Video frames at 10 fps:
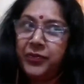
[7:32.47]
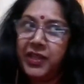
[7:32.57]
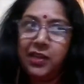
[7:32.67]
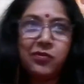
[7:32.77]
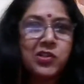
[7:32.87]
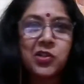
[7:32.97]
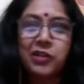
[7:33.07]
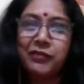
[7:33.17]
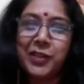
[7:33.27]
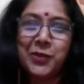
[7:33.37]
He was
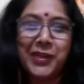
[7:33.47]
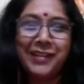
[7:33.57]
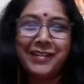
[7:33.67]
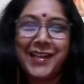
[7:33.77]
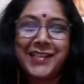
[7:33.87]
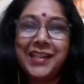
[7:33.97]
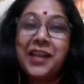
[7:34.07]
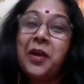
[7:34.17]
not very good in writing,